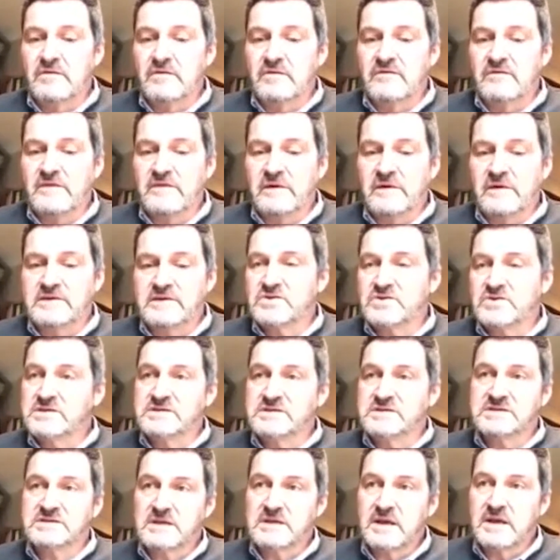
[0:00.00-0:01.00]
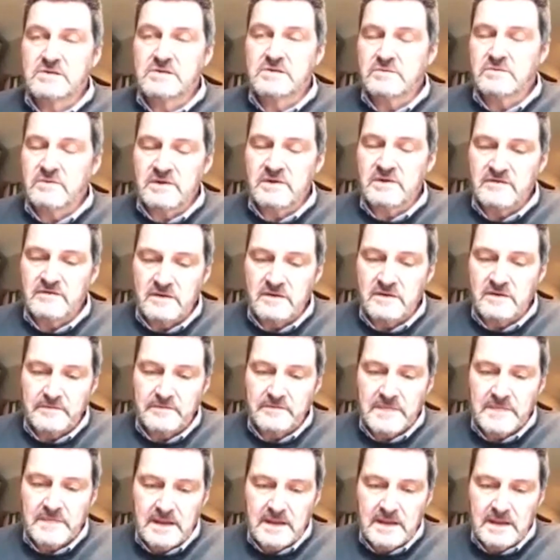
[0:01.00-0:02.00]
church and state or whatever.
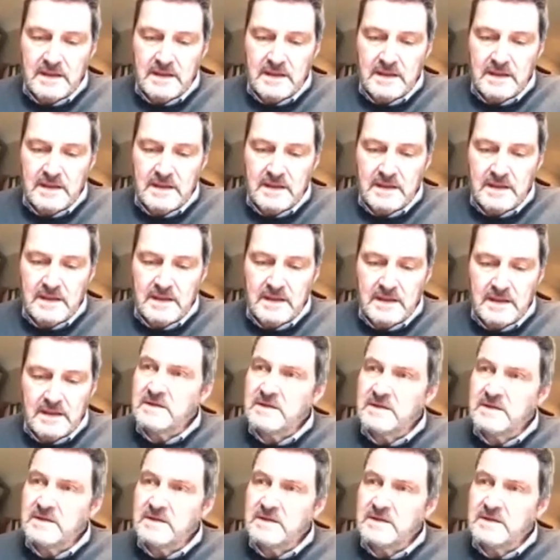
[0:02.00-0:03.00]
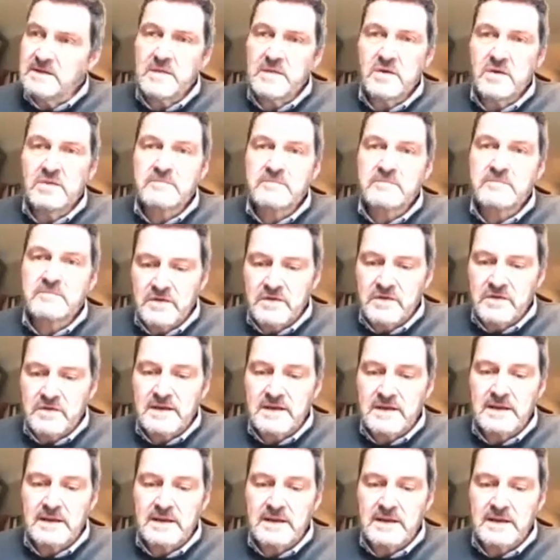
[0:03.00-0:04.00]
But we didn't. We spoke
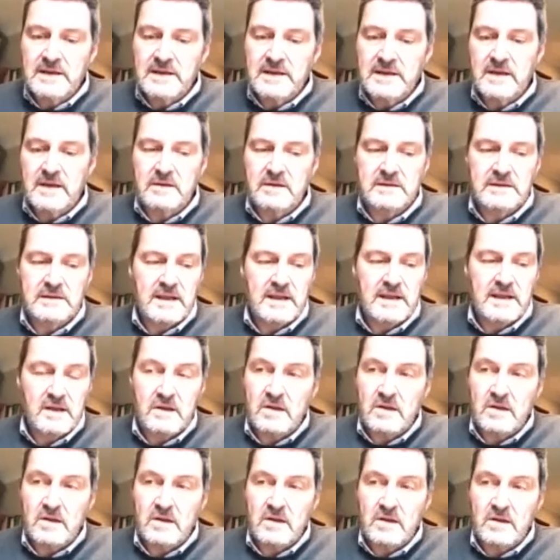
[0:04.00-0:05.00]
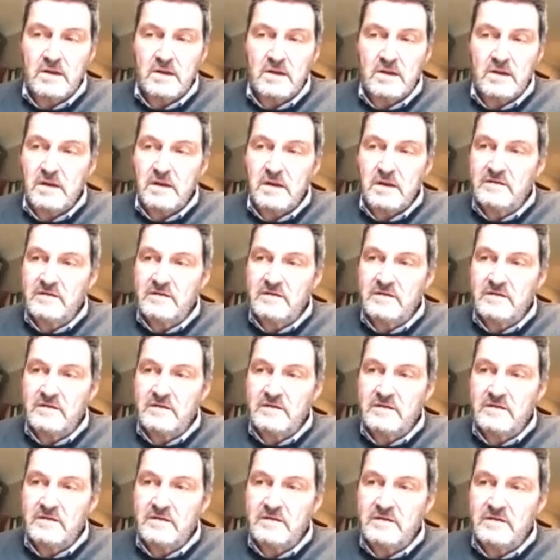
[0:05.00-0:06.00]
mostly about our lives as Tasmanians
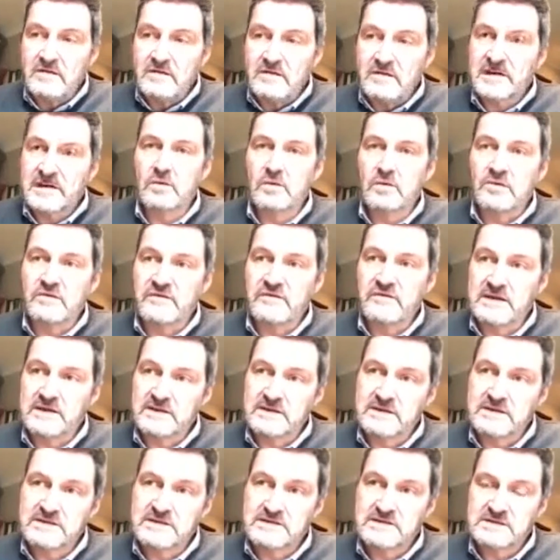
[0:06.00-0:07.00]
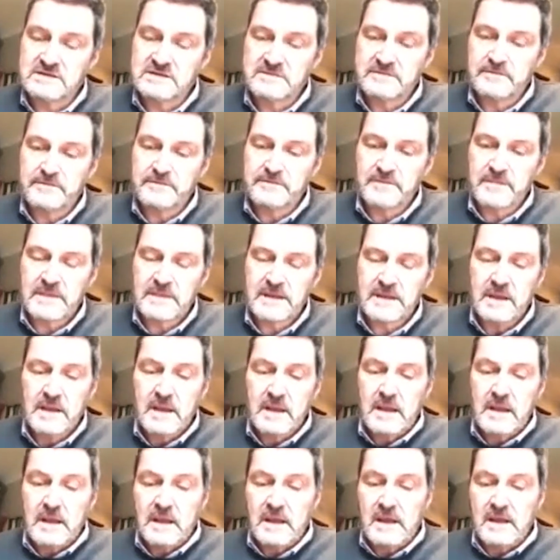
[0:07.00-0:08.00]
and how the law affected us, and
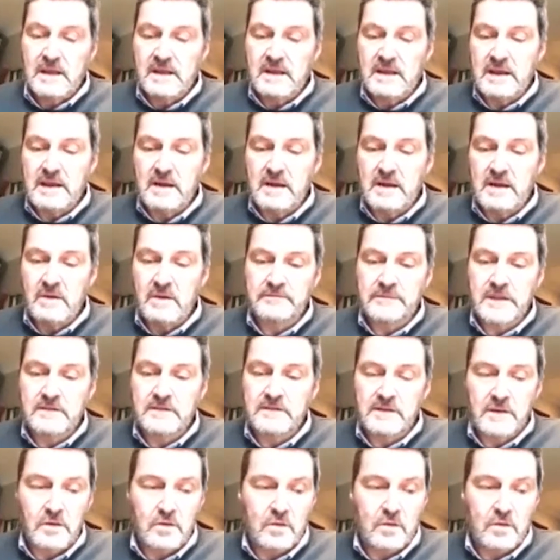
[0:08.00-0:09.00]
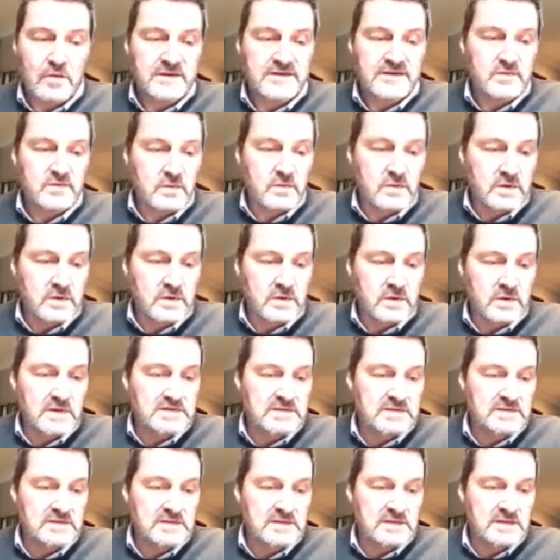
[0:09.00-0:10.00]
how the laws
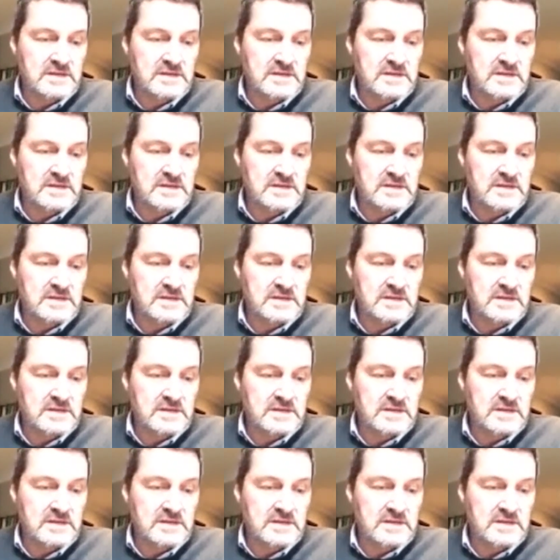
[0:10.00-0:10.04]
were